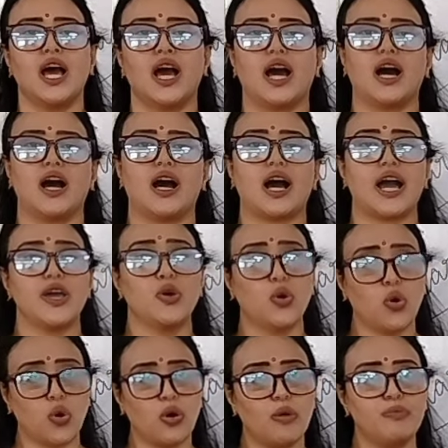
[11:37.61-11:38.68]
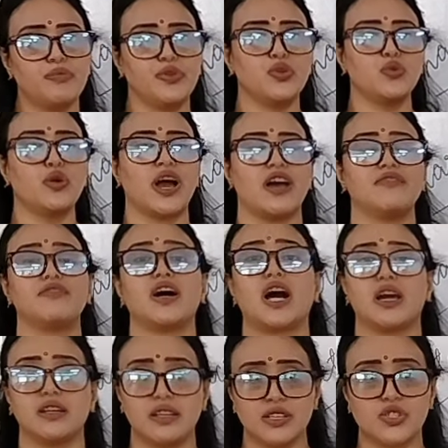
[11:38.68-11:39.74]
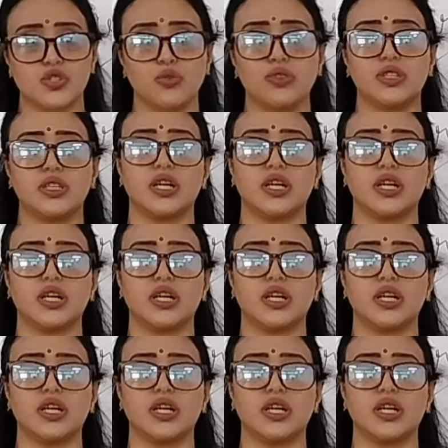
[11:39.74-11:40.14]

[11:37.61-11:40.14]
I hope you have understood